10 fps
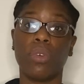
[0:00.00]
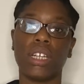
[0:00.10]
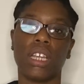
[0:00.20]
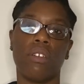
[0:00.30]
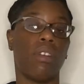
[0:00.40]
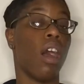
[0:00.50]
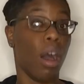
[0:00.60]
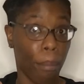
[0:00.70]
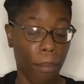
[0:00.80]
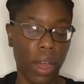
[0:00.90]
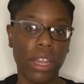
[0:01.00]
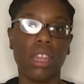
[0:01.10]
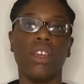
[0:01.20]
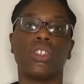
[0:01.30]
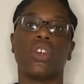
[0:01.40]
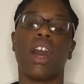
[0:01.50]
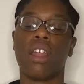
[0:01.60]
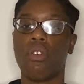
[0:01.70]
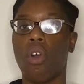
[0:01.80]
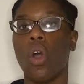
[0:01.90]
books a month, so I
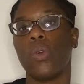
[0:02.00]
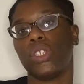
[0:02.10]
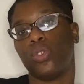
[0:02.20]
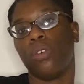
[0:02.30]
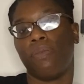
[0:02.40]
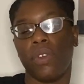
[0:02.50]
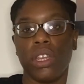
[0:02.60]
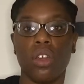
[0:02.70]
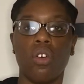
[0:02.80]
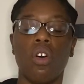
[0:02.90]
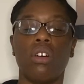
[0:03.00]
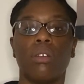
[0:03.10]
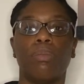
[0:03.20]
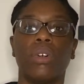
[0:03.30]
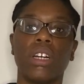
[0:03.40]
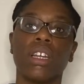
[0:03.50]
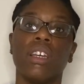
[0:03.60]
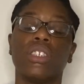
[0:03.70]
don't always do a video on a book.